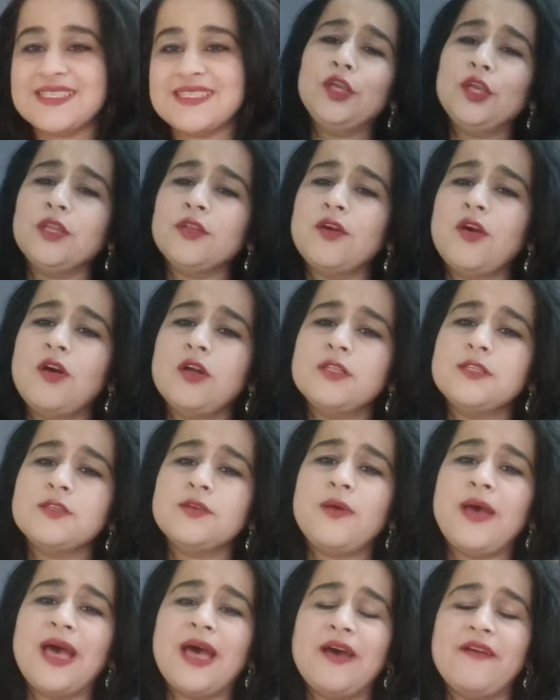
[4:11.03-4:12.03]
You can
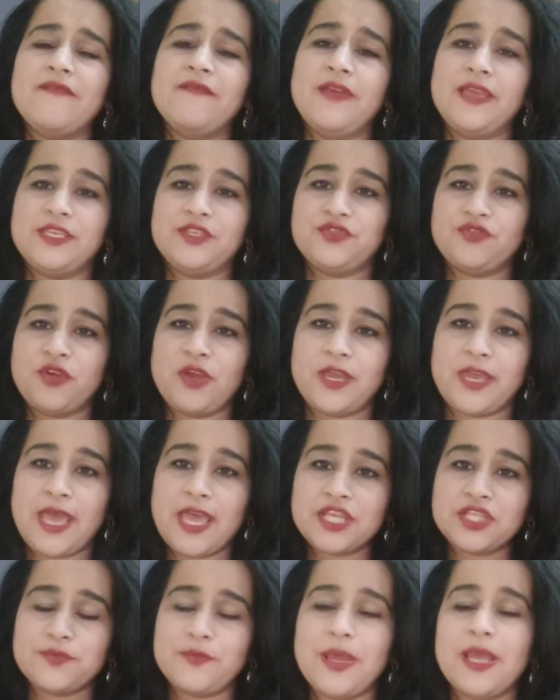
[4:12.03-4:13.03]
also have extra
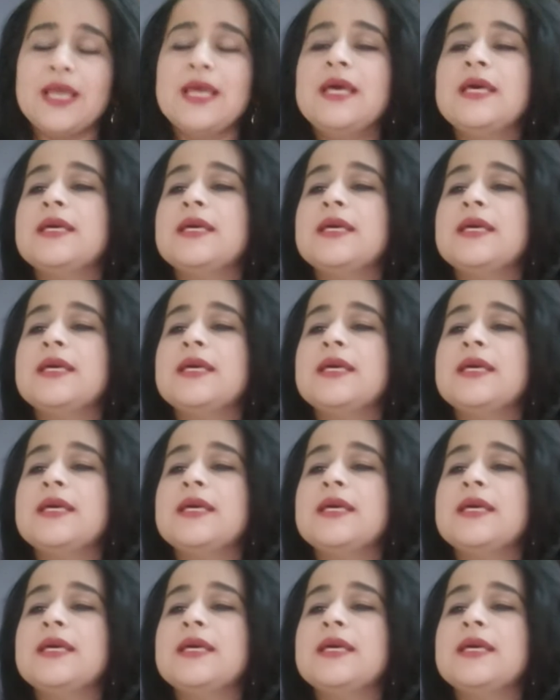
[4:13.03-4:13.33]
cashback